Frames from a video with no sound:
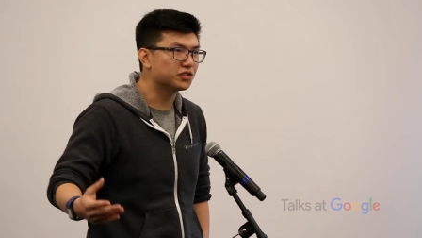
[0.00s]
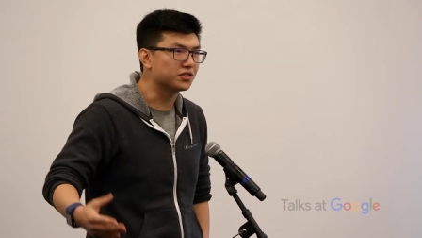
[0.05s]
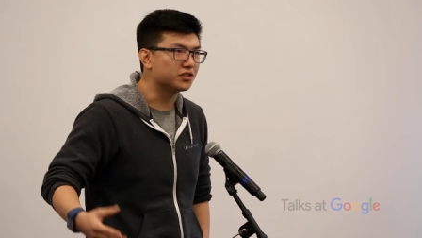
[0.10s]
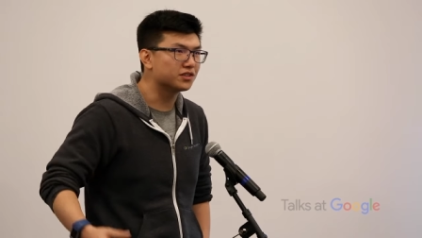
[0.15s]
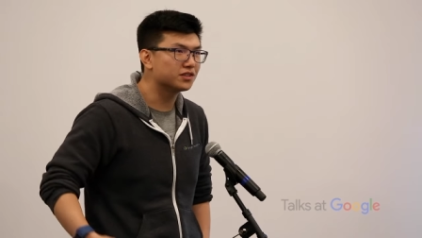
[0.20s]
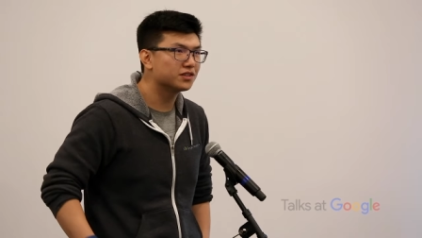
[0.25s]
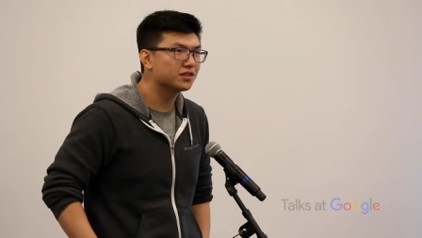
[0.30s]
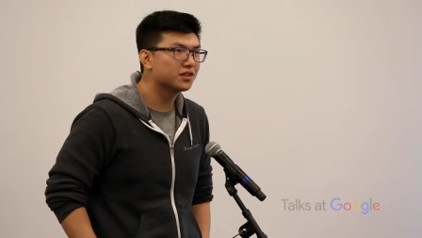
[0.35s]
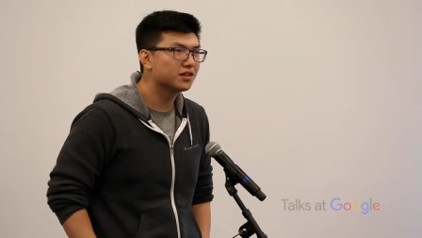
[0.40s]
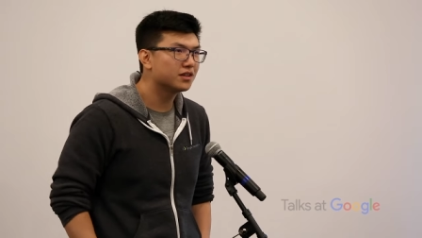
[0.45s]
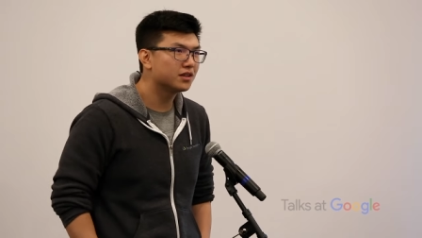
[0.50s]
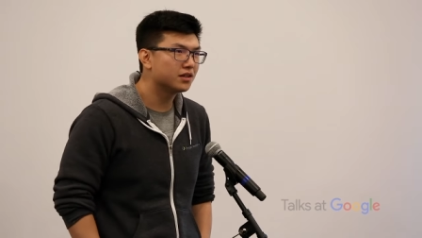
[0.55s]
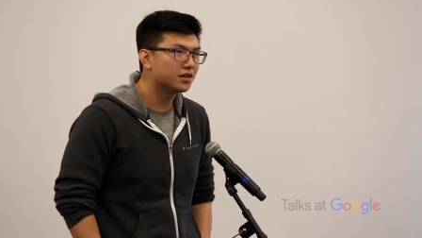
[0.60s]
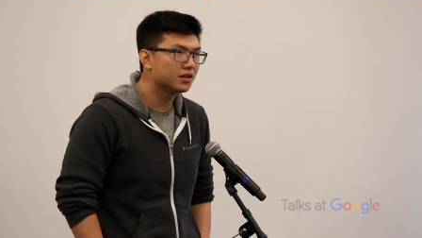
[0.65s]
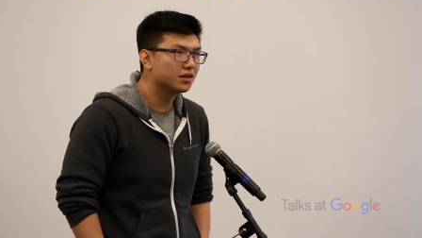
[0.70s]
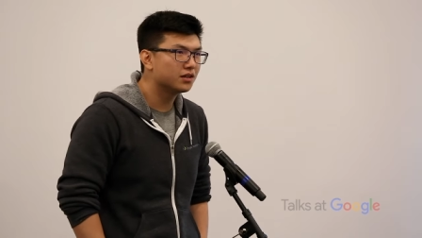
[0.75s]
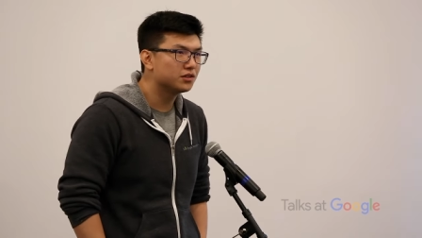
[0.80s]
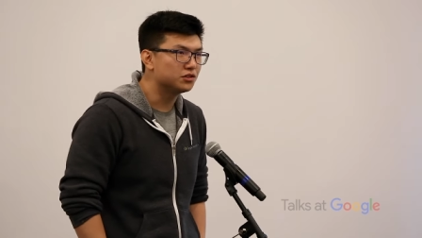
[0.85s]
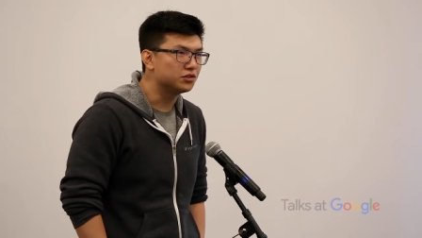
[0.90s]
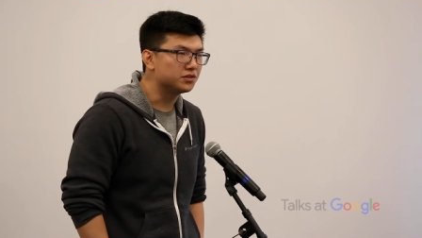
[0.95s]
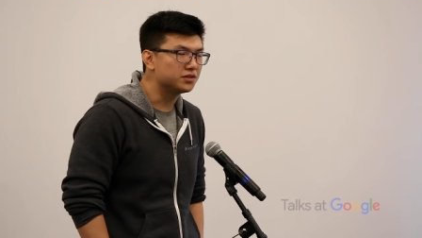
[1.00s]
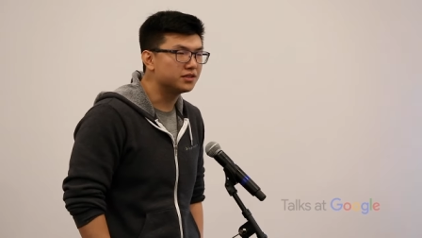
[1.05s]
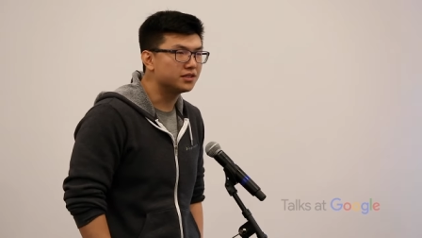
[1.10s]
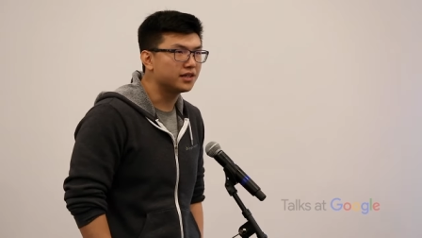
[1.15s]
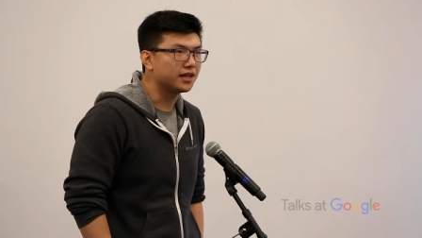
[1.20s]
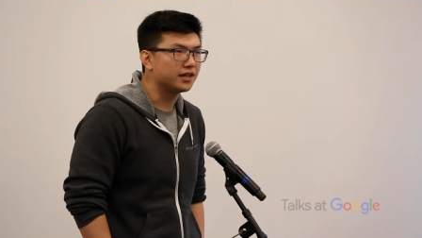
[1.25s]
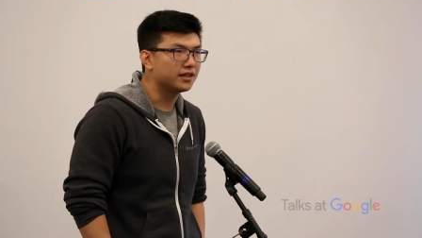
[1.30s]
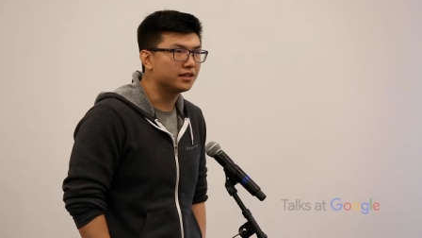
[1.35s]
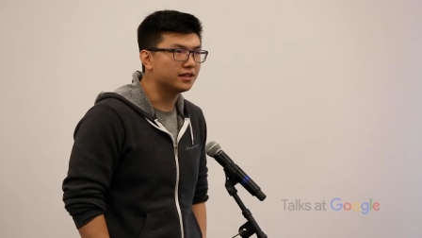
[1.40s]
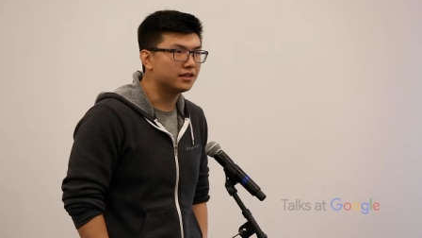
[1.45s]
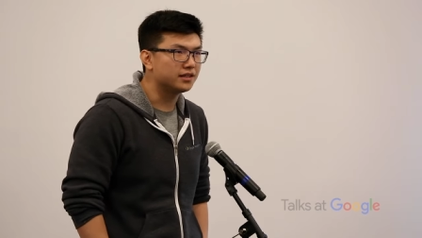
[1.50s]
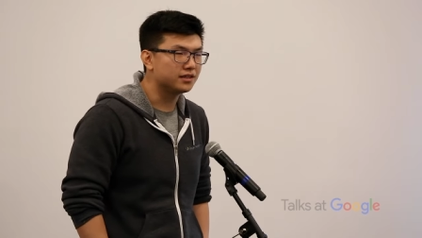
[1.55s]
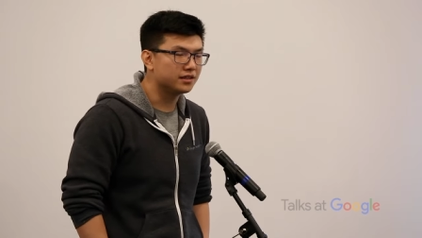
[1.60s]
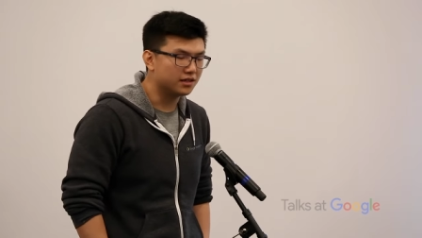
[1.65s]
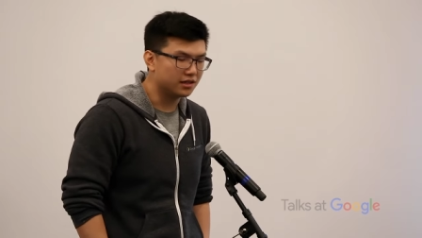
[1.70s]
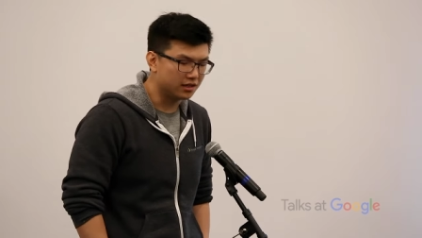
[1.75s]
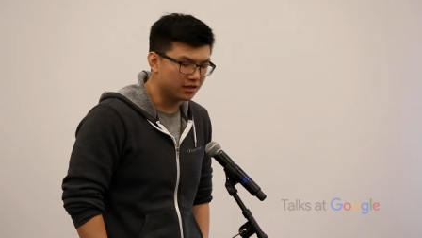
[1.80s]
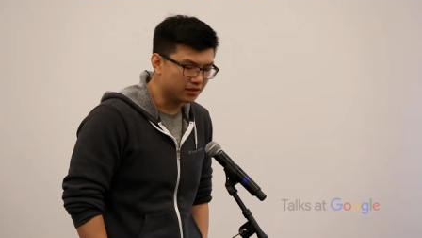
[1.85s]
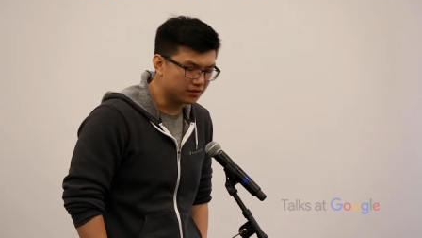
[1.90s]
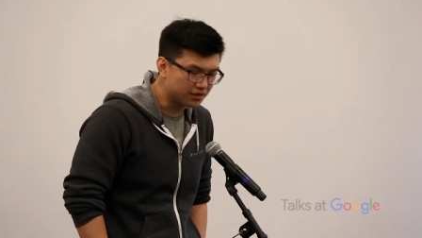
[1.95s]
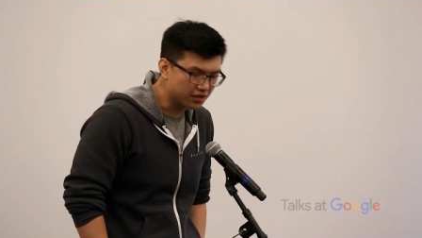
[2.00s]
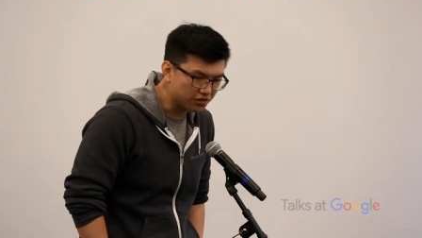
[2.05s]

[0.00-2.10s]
Do you see any uh,